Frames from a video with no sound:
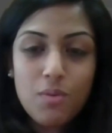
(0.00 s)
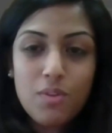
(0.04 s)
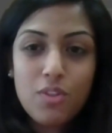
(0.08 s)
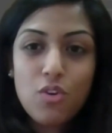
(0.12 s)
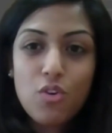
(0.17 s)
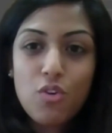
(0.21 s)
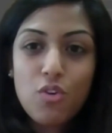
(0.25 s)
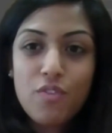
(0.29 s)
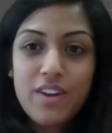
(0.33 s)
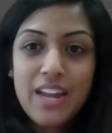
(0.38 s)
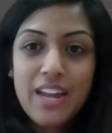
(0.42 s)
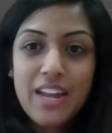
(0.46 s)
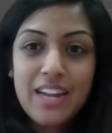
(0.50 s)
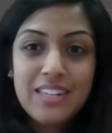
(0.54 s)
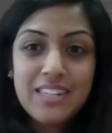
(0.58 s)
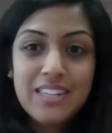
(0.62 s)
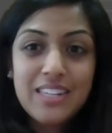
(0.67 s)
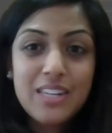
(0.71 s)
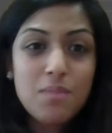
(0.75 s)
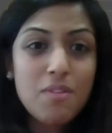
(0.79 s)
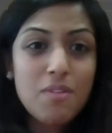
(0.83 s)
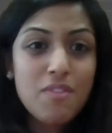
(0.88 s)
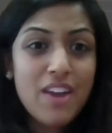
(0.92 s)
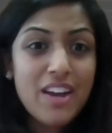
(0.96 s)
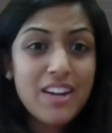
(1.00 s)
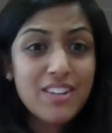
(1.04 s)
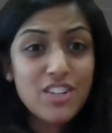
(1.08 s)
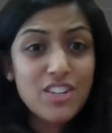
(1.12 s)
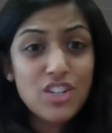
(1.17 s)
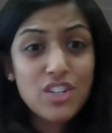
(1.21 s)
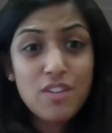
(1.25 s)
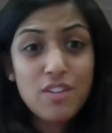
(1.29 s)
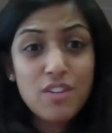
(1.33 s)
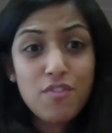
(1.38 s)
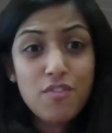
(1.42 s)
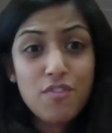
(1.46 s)
COVID-19, we've had to
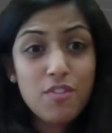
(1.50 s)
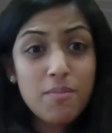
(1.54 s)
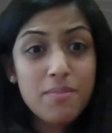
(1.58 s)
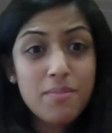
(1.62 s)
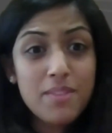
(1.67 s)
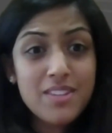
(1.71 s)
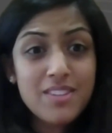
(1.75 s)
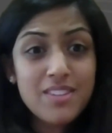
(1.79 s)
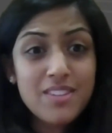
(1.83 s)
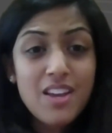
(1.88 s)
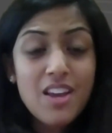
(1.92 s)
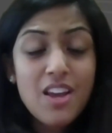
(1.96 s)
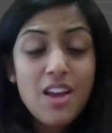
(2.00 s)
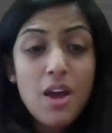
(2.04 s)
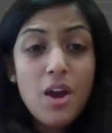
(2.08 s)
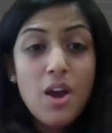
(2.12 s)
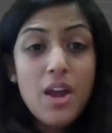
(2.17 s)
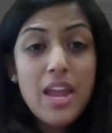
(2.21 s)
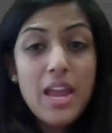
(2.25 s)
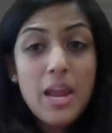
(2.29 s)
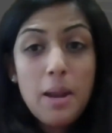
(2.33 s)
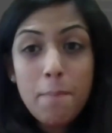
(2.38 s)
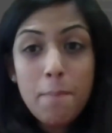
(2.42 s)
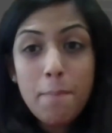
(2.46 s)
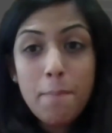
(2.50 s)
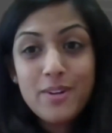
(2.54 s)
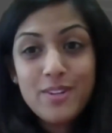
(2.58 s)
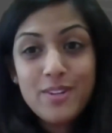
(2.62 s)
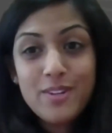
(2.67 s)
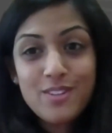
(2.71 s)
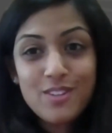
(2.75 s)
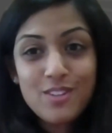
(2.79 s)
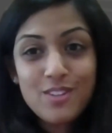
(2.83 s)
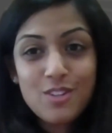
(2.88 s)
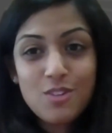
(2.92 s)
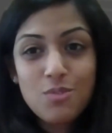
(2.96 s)
shift from this
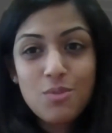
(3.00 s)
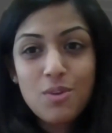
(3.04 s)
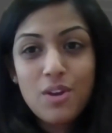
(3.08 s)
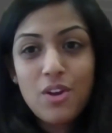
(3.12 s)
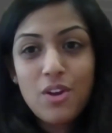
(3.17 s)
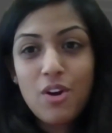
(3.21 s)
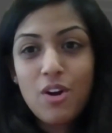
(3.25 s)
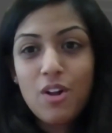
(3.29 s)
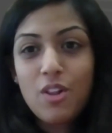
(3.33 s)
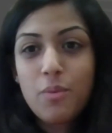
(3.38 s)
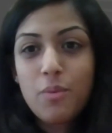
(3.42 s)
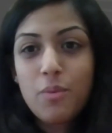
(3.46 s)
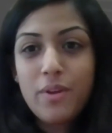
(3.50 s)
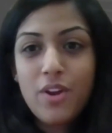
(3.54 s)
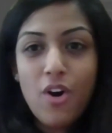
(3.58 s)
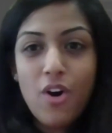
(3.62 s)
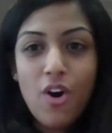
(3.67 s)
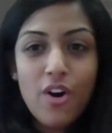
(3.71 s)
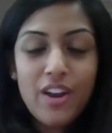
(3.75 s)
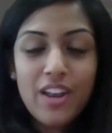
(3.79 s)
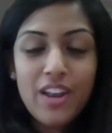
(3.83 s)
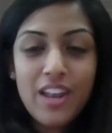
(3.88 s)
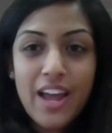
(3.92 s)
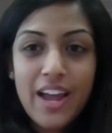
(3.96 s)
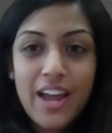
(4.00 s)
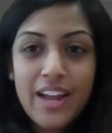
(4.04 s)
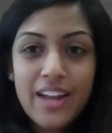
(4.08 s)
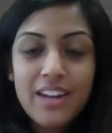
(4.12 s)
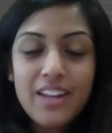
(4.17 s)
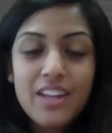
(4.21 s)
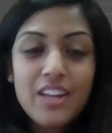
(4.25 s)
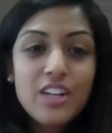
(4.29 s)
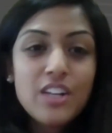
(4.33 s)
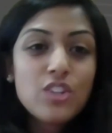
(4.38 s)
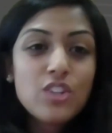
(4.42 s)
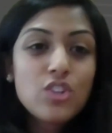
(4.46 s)
in-person schooling all the way to online.
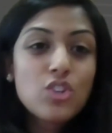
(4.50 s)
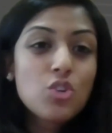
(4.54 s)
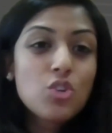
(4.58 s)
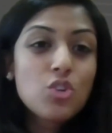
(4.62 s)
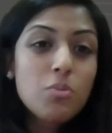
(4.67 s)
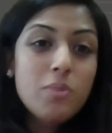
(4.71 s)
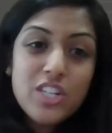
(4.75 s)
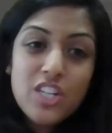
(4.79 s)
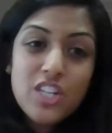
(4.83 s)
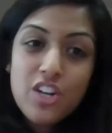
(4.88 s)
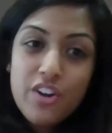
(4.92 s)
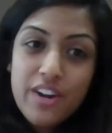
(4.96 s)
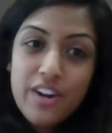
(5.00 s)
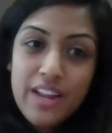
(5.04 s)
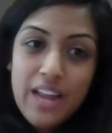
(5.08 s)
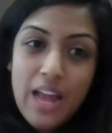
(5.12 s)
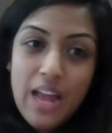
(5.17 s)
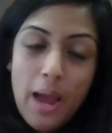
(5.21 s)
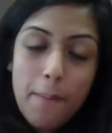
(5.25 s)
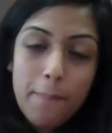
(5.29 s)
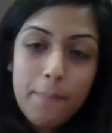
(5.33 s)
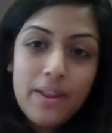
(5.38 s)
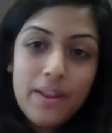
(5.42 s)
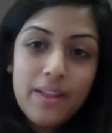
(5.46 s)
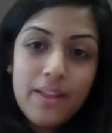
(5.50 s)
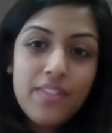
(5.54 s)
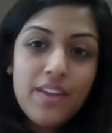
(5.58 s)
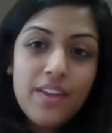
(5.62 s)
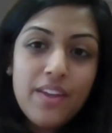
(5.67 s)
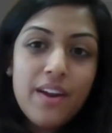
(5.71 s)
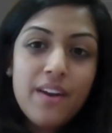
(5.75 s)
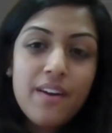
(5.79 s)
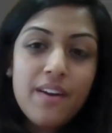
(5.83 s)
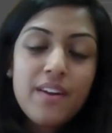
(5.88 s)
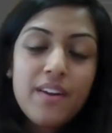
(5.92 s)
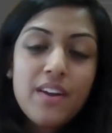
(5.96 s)
So much learning happening
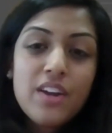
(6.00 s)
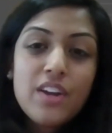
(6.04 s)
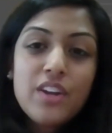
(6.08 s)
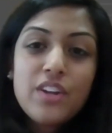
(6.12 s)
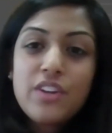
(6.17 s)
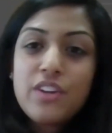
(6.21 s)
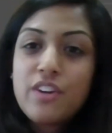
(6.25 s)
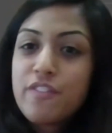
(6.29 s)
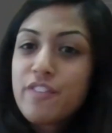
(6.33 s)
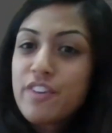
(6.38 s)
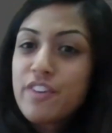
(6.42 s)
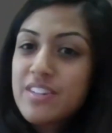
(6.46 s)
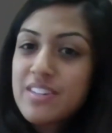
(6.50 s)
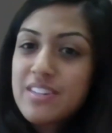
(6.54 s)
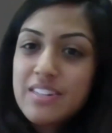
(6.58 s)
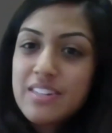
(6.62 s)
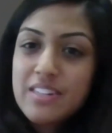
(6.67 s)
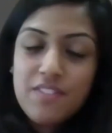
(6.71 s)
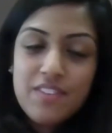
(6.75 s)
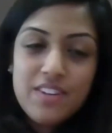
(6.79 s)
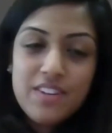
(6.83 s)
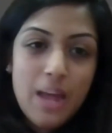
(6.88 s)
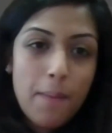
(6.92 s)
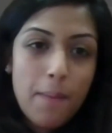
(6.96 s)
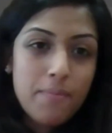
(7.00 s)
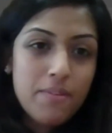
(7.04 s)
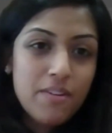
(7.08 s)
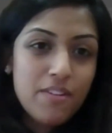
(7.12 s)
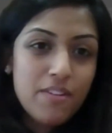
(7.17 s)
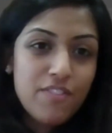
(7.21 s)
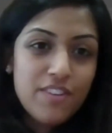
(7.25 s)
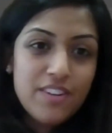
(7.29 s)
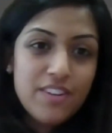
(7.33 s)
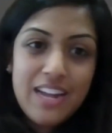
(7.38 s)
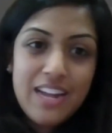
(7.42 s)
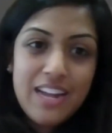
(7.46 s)
there. Universities have adapted
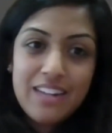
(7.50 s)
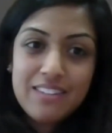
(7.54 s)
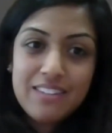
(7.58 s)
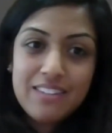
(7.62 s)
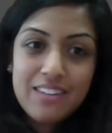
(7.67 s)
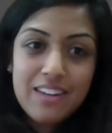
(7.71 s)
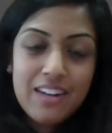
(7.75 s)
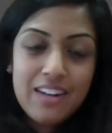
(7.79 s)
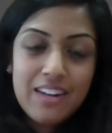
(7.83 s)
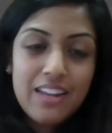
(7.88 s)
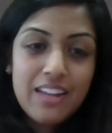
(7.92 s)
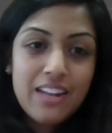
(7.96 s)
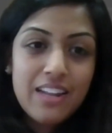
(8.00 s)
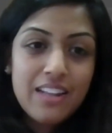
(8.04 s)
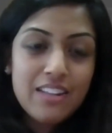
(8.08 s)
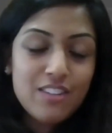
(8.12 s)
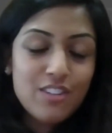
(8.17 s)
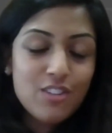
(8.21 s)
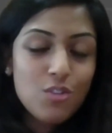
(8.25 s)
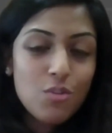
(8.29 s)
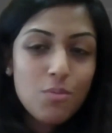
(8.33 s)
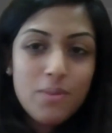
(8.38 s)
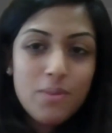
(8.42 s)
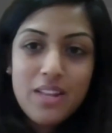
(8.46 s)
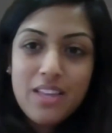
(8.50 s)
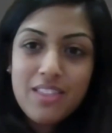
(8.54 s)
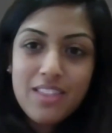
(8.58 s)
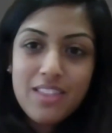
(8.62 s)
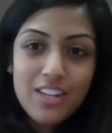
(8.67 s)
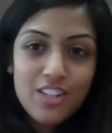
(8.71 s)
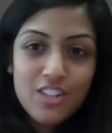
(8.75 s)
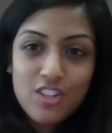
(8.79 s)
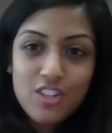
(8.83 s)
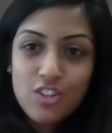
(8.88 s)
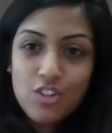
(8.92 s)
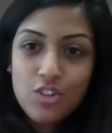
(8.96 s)
fantastically. There's so many
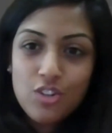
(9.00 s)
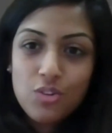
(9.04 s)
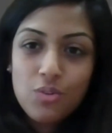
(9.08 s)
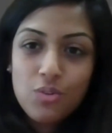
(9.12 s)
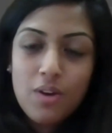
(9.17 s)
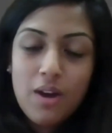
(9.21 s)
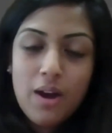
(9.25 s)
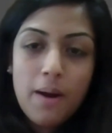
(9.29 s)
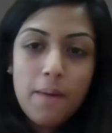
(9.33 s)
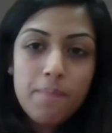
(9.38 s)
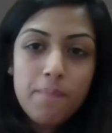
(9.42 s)
things to do.